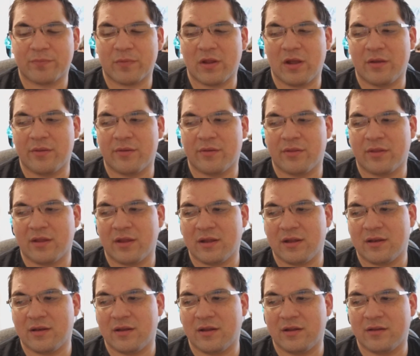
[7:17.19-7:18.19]
other
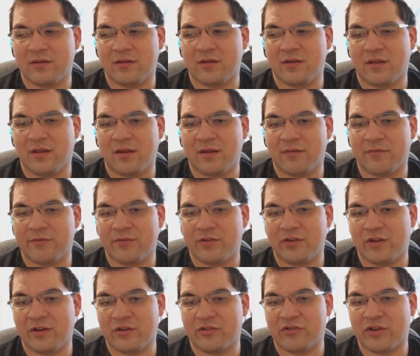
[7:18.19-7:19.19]
than it did let
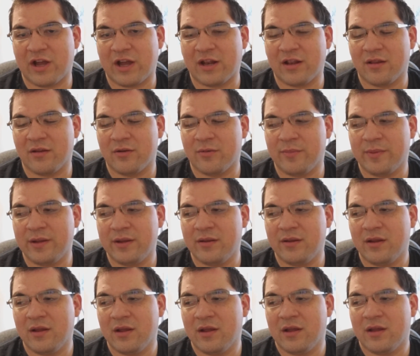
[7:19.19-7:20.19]
Vegeta shine a little bit,